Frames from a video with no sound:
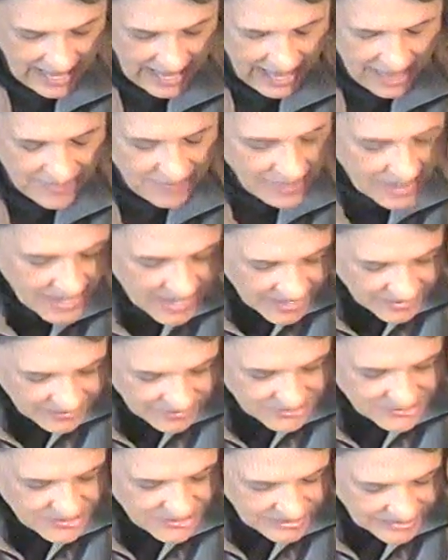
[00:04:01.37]
And then
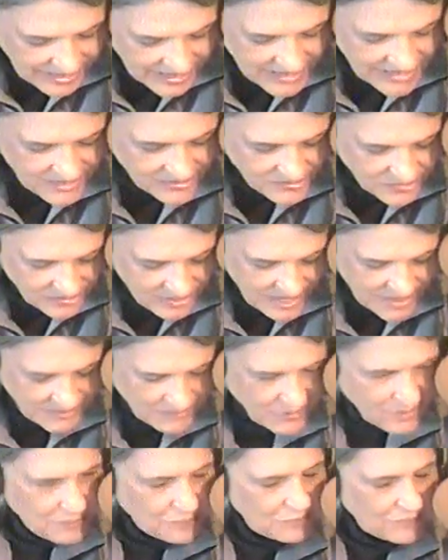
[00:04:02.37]
there's the Ladies United
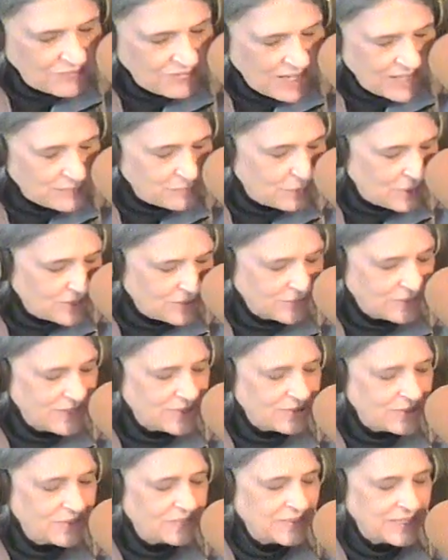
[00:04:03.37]
for the
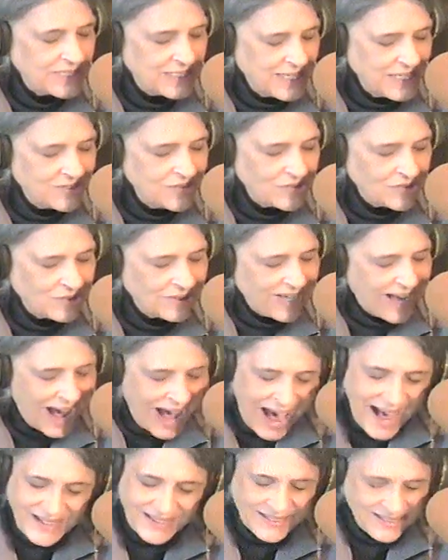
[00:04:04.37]
Preservation of Endangered
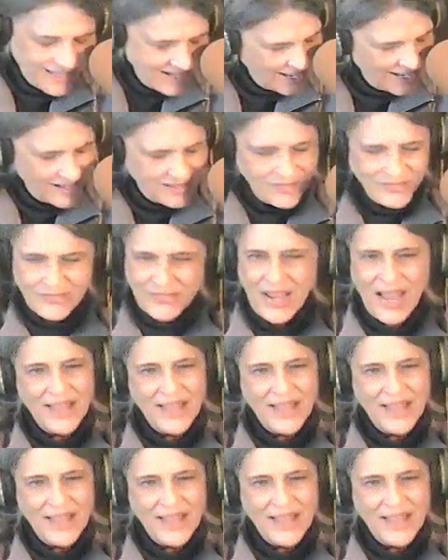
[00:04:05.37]
Cocktails,